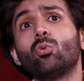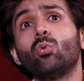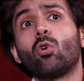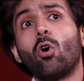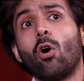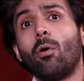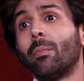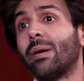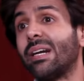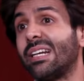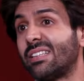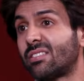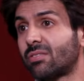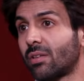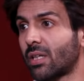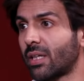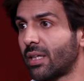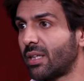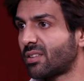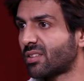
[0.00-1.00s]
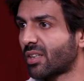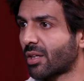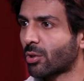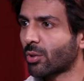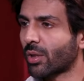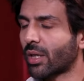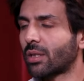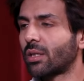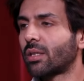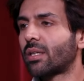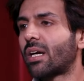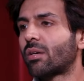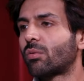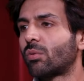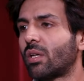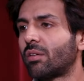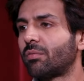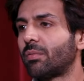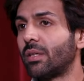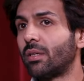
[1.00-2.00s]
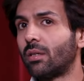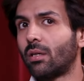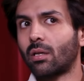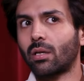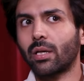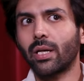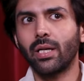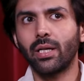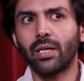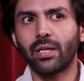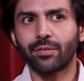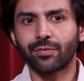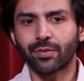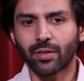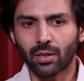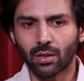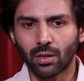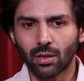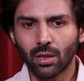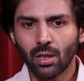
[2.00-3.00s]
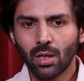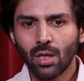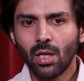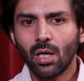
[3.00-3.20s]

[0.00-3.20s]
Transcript: two comedies were releasing together, that would have been really difficult.